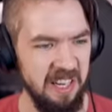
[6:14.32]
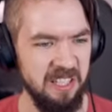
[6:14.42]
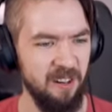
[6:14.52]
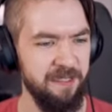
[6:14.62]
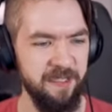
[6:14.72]

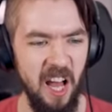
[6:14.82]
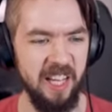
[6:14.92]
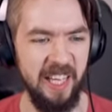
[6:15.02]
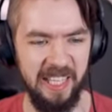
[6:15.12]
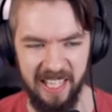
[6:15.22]
is a
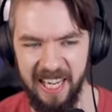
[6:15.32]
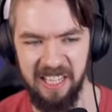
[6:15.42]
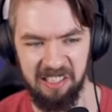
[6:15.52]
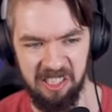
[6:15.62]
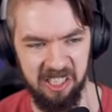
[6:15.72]
flock of
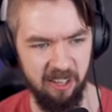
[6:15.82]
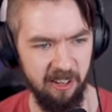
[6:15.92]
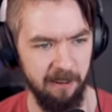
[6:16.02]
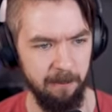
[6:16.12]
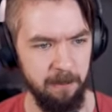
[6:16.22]
geese.
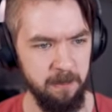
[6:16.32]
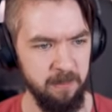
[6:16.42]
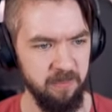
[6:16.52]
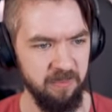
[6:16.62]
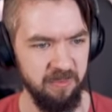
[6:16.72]

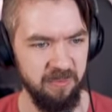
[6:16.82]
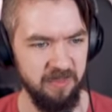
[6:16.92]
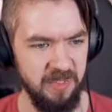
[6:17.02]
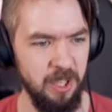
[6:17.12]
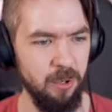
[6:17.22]

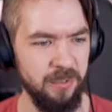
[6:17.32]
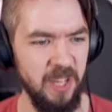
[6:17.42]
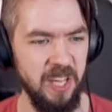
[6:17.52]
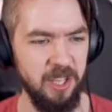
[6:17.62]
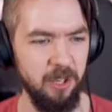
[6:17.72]
You
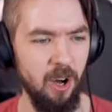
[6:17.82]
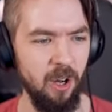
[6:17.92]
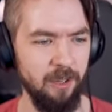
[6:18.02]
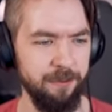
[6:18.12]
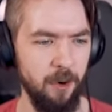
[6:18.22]
think you're
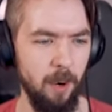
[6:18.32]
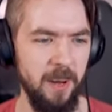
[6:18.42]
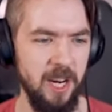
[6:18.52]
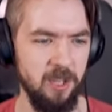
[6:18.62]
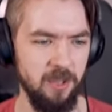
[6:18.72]
all in
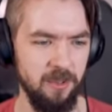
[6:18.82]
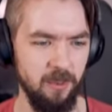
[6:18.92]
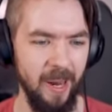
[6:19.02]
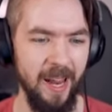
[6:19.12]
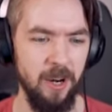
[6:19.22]
formation.
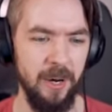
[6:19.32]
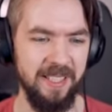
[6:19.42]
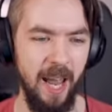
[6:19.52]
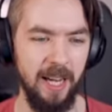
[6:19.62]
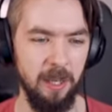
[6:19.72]
Well, I know
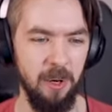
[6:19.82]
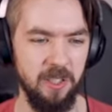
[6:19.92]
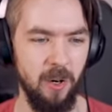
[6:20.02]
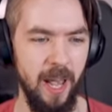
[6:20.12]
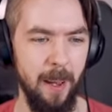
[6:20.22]
exactly
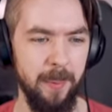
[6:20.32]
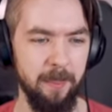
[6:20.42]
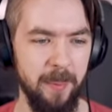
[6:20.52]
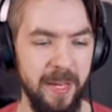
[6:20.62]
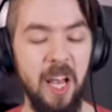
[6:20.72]
what's going to
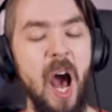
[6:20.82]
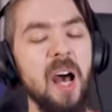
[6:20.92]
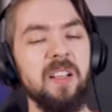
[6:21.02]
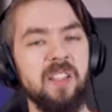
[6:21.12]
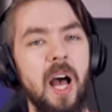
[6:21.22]
happen.
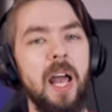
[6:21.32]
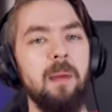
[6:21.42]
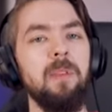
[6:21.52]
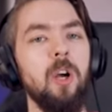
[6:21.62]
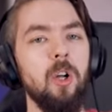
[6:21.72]
Because I
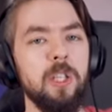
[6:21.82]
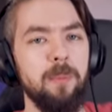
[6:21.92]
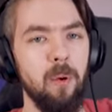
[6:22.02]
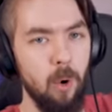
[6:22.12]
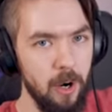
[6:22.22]
am the
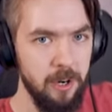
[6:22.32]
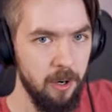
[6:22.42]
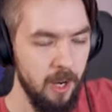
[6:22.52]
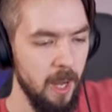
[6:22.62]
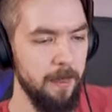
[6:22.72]
ultimate warrior.
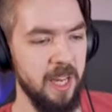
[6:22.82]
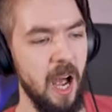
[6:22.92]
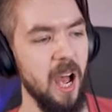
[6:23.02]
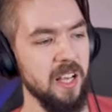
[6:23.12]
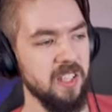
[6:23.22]

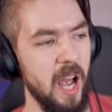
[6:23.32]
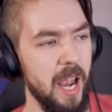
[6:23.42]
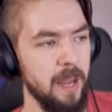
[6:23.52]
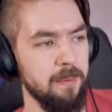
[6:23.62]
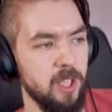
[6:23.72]
Because
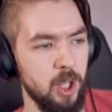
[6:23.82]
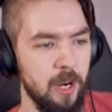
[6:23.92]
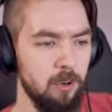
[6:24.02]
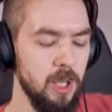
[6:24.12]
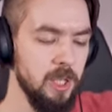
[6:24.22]
I am the
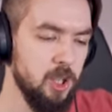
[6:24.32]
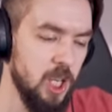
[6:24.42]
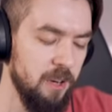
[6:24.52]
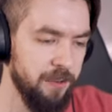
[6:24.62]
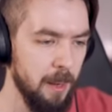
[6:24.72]
general
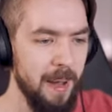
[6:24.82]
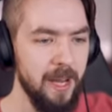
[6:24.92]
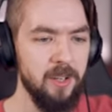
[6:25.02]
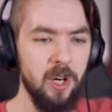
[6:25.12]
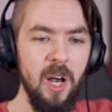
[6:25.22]
chief
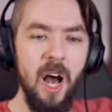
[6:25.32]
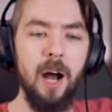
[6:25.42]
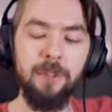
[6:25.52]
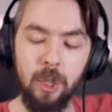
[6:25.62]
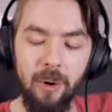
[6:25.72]
commander
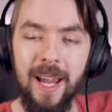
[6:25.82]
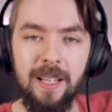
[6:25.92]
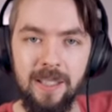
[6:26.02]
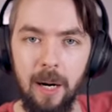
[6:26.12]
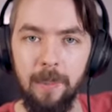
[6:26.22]
of the
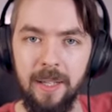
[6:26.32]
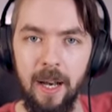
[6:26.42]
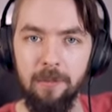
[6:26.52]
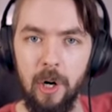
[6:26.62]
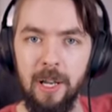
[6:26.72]
greatest army that
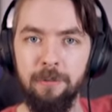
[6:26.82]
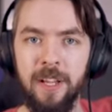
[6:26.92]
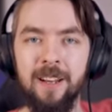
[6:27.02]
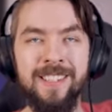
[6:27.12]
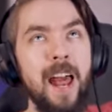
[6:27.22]
ever lived,
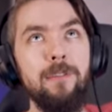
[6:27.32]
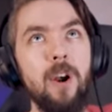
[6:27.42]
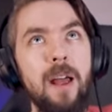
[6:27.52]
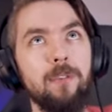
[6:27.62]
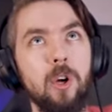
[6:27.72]
that is never
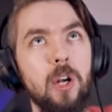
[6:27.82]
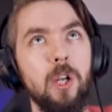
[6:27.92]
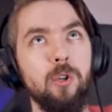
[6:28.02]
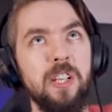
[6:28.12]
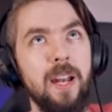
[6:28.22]
ever going to
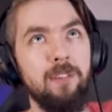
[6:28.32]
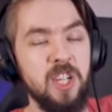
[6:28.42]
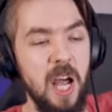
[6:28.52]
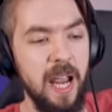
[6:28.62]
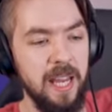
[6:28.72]
lose and never
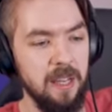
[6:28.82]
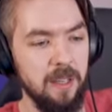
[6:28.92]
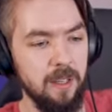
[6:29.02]
die.